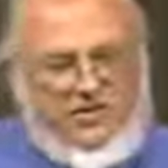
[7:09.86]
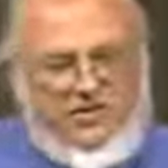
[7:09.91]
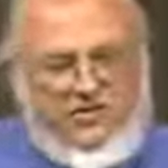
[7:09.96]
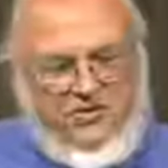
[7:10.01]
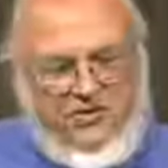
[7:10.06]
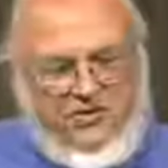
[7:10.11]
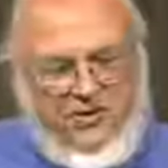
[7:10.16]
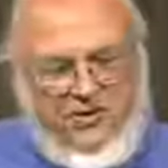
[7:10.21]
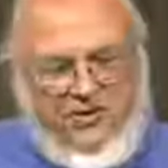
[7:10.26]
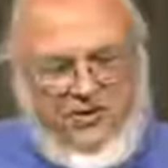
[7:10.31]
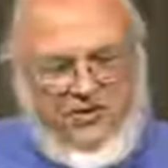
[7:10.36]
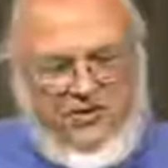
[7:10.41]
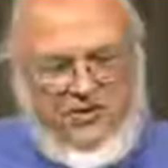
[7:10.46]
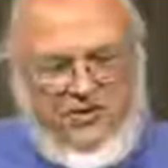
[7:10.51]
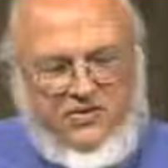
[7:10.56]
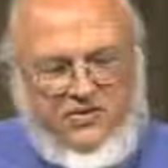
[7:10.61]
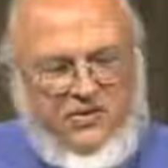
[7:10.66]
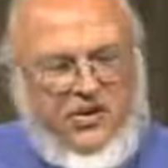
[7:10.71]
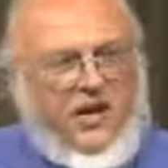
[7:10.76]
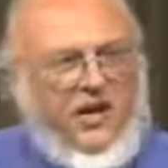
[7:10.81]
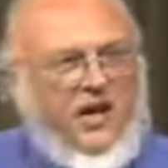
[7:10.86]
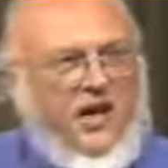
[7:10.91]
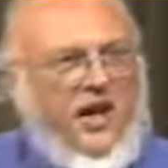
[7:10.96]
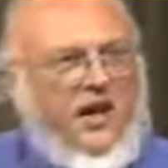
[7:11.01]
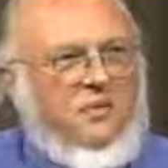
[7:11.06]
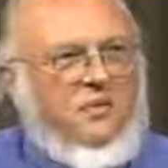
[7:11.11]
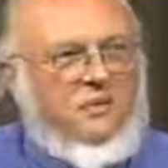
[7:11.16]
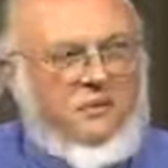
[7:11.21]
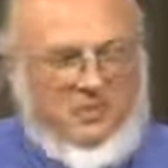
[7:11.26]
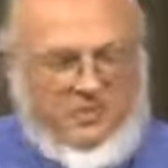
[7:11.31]
During the
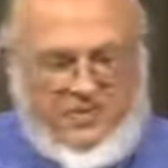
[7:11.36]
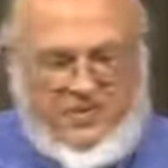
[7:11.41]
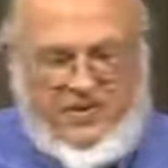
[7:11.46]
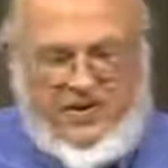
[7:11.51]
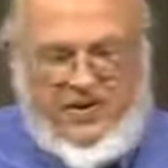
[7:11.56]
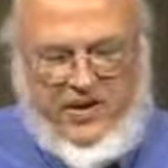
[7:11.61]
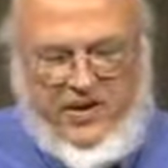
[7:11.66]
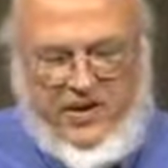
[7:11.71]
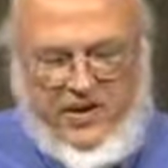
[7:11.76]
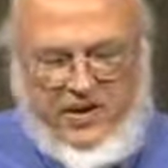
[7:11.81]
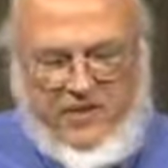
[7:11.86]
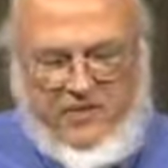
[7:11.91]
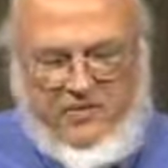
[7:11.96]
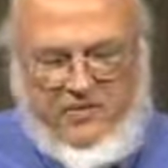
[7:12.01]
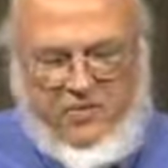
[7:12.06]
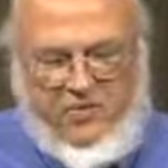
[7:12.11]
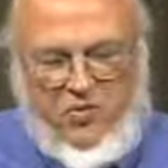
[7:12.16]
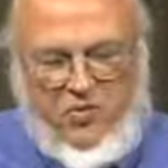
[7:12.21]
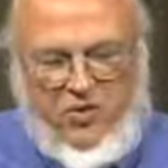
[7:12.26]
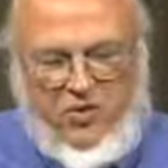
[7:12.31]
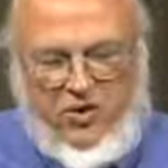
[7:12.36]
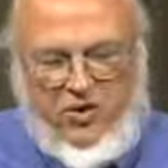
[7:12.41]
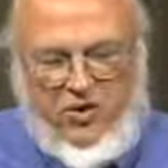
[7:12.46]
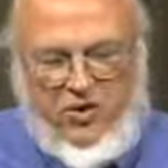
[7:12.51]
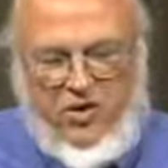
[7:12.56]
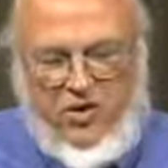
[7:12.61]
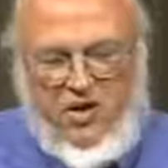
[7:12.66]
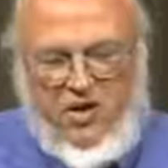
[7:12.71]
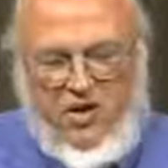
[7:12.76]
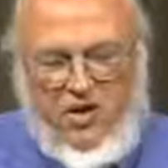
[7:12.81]
Vietnam
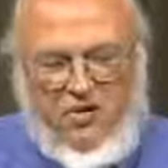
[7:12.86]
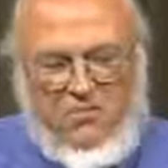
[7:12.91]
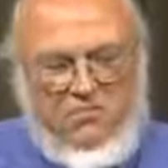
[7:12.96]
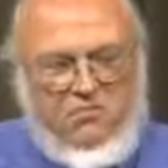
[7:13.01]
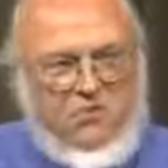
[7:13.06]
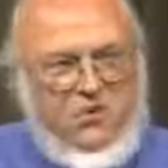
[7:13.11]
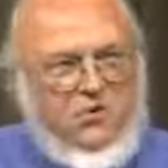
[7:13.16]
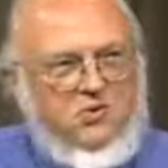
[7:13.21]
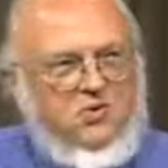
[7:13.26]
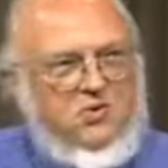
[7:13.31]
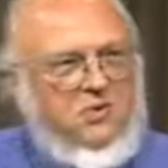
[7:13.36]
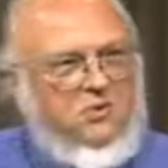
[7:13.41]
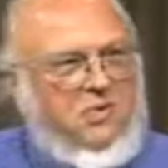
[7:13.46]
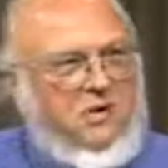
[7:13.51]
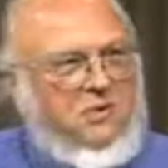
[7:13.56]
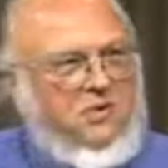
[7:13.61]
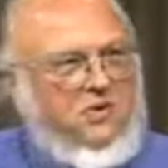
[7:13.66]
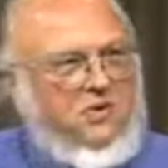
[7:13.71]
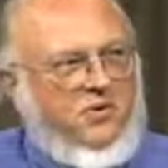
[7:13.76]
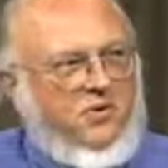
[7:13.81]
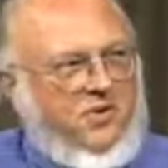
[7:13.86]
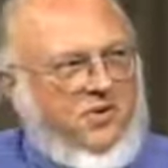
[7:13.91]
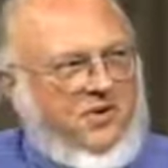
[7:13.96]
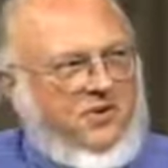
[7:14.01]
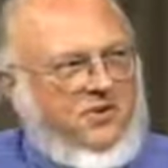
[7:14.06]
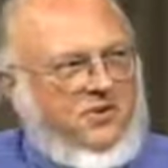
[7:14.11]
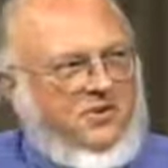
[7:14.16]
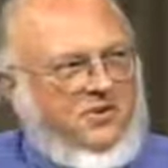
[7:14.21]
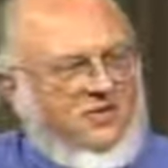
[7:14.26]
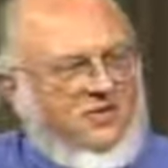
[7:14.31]
War, most of the people who
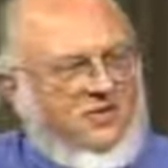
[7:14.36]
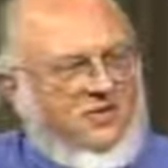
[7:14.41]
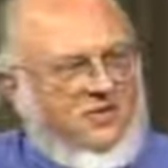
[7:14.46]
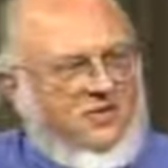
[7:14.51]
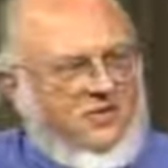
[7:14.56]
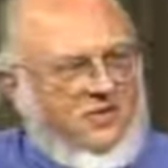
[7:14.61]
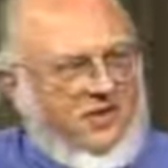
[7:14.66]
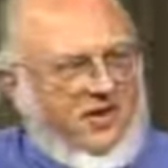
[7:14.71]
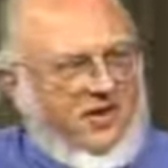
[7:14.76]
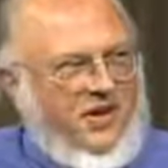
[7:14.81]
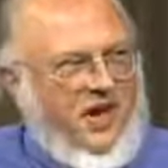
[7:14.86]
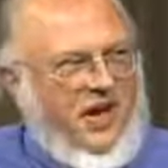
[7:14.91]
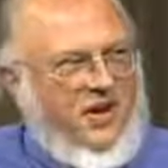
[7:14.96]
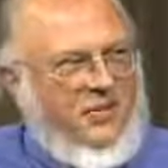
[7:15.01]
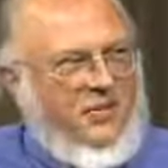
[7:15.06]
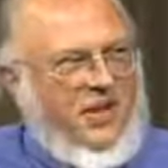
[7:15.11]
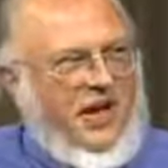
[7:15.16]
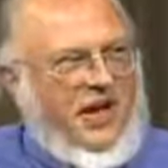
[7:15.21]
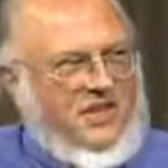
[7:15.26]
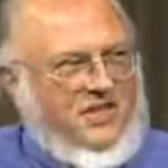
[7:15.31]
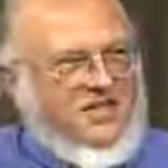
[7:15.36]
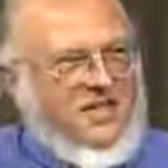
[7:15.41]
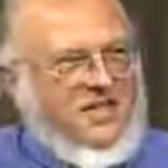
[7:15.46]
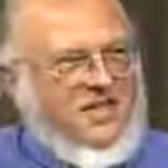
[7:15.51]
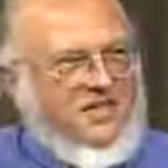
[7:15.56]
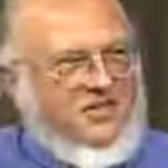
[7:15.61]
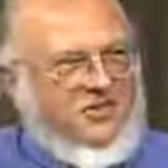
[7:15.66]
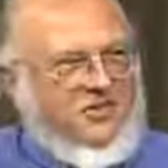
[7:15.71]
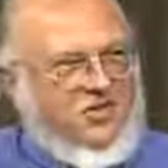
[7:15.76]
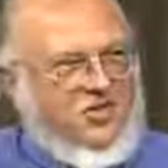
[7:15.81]
went to Vietnam got
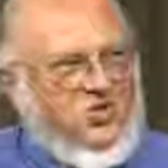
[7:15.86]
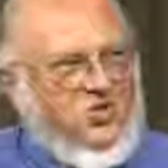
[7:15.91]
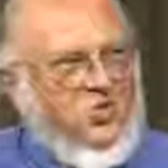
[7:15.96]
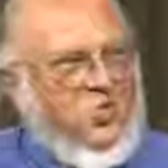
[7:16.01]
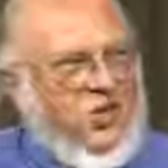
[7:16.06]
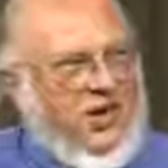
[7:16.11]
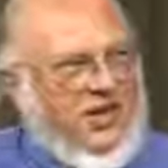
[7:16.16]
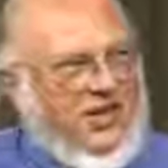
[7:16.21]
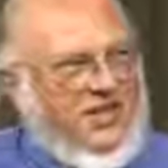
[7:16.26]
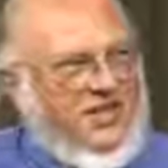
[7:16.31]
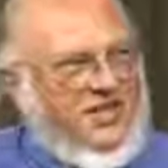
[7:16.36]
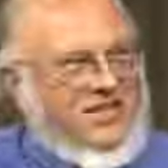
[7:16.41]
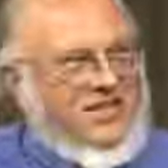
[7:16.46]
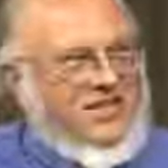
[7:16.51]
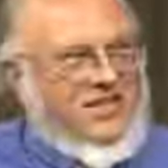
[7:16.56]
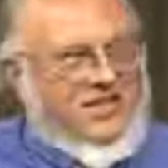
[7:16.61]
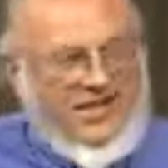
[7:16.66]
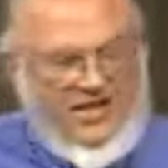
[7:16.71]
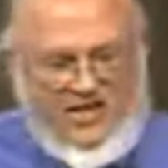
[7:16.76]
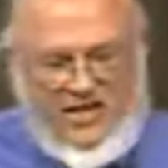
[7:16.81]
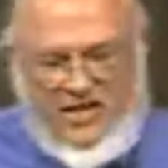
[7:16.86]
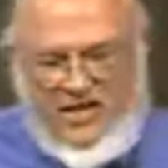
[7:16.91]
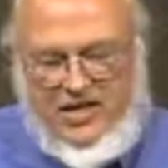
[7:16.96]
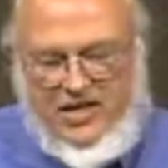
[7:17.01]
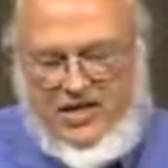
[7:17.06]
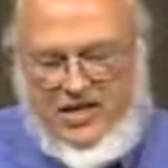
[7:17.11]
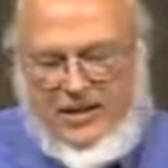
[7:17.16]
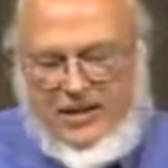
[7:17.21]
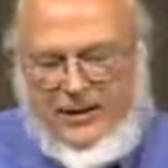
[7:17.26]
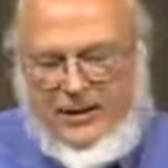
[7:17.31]
sent there just once.
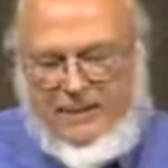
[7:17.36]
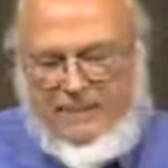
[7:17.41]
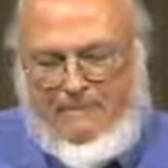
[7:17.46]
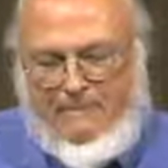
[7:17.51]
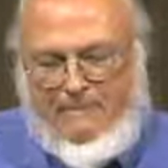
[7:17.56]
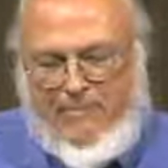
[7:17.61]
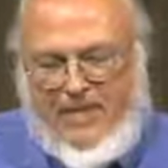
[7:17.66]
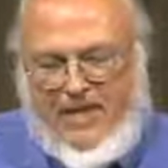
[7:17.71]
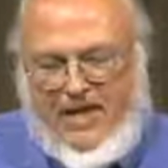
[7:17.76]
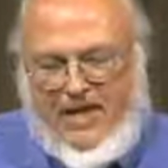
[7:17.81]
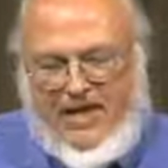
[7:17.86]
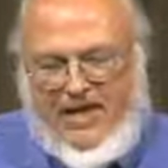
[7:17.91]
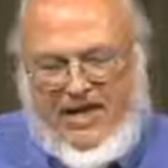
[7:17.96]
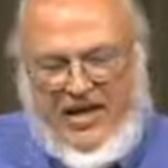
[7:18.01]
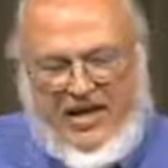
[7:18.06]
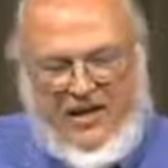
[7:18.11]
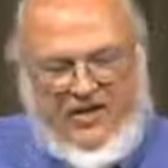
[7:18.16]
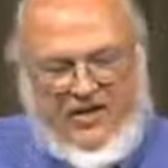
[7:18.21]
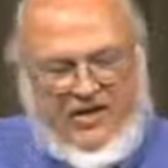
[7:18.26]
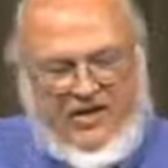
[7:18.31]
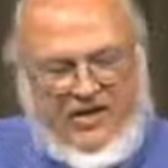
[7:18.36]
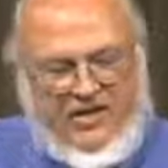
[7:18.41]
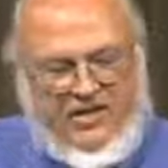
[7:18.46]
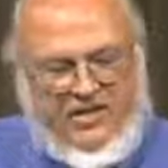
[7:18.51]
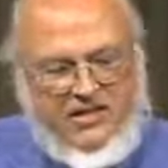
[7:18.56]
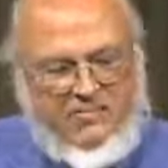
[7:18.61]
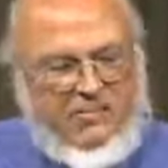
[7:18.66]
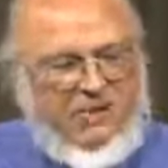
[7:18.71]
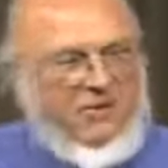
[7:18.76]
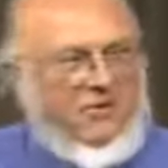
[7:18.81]
And nowadays,
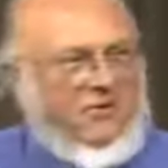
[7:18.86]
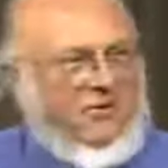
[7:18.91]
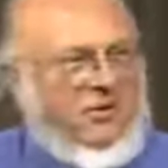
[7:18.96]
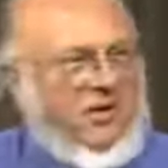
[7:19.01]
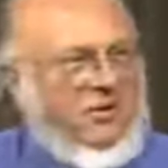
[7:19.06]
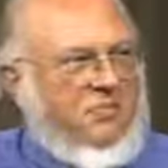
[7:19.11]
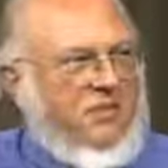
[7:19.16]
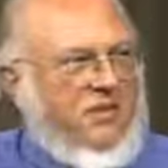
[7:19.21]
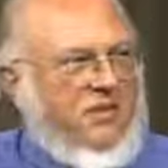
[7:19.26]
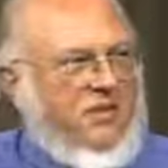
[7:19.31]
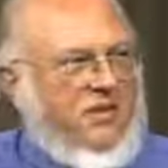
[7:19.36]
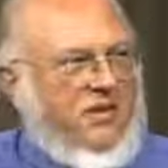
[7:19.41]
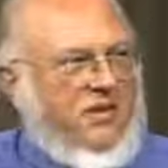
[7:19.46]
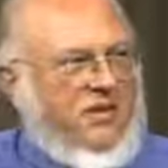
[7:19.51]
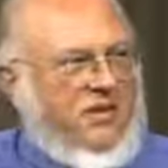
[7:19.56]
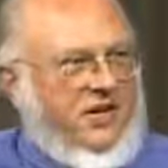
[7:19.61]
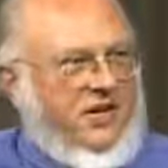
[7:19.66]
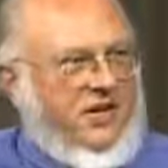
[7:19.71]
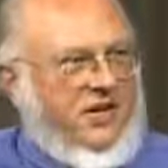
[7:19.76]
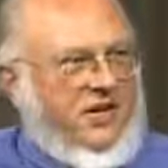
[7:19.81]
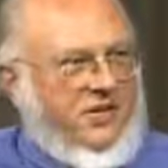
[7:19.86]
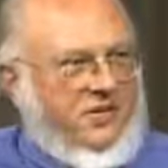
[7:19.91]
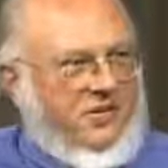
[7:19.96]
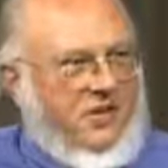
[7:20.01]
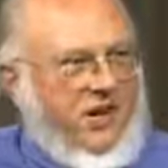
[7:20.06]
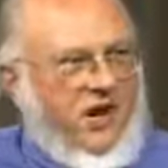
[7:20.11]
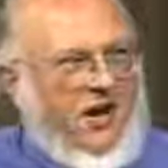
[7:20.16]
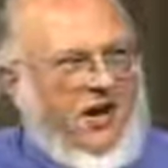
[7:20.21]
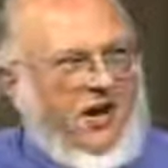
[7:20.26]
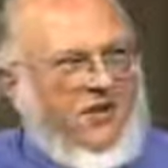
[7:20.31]
some people are deployed to
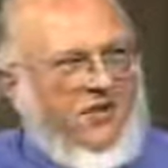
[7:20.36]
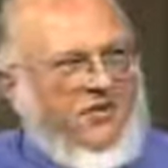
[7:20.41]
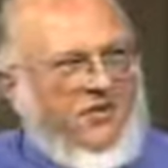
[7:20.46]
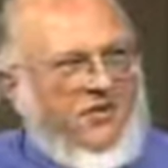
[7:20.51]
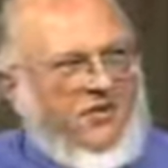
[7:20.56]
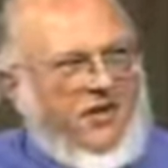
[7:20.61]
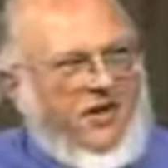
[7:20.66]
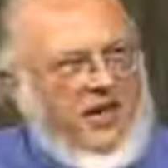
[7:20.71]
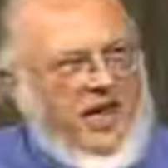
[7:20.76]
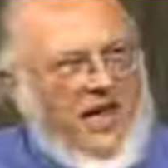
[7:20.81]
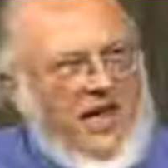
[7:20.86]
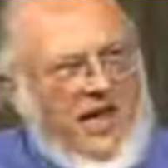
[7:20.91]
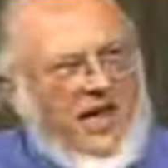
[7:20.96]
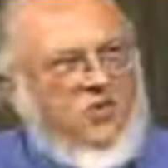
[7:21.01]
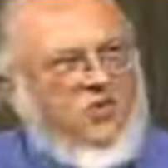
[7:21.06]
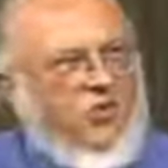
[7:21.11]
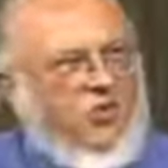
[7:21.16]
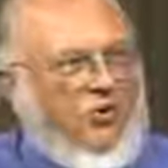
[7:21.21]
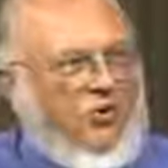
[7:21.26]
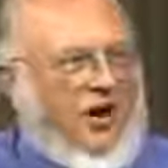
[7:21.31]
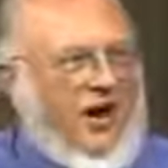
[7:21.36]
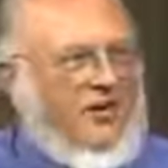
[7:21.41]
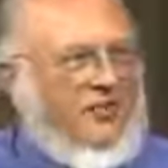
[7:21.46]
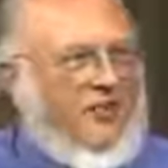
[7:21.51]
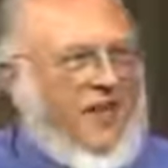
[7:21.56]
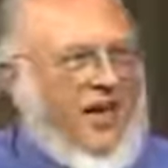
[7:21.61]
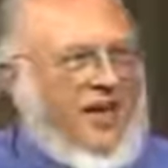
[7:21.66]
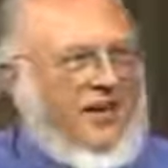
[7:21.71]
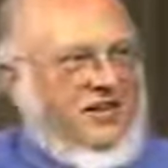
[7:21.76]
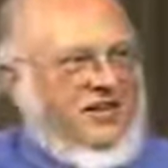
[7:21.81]
Iraq and or
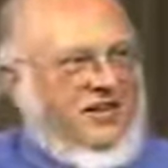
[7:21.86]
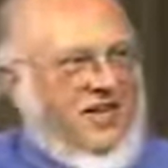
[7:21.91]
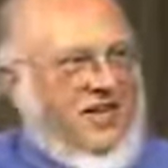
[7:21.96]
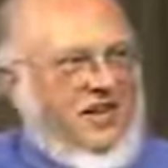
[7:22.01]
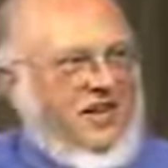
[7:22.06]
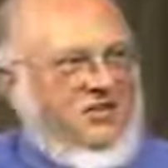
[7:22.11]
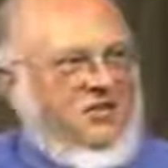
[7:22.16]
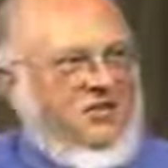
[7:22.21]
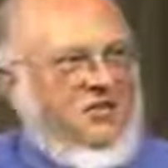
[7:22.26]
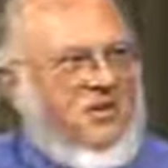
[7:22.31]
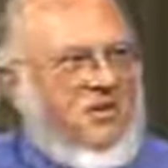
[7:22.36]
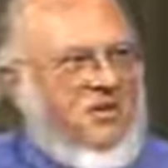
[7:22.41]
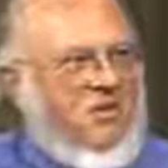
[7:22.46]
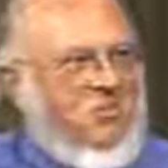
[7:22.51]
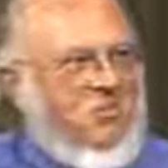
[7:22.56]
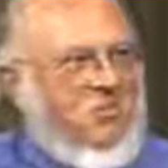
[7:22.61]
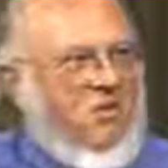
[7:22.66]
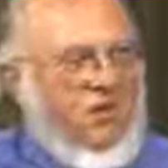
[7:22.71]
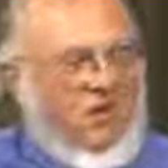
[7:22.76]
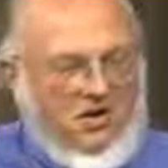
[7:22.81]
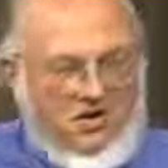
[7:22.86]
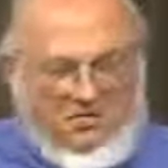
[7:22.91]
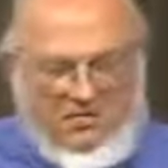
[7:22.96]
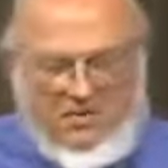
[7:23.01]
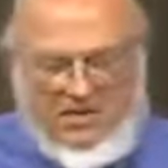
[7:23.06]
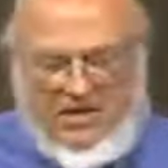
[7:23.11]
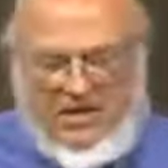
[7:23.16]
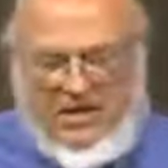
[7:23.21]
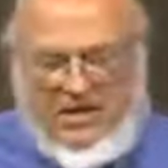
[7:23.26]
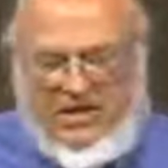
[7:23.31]
Afghanistan
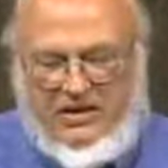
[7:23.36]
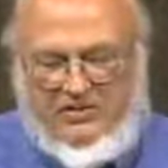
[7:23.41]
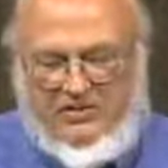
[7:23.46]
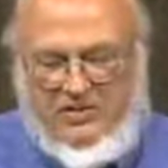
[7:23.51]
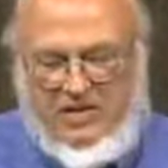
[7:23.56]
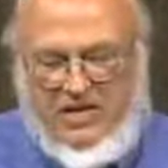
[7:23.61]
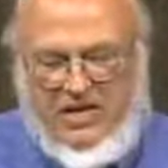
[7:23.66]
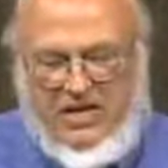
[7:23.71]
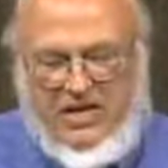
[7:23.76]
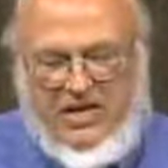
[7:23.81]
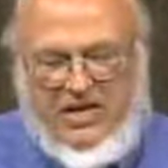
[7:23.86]
multiple times.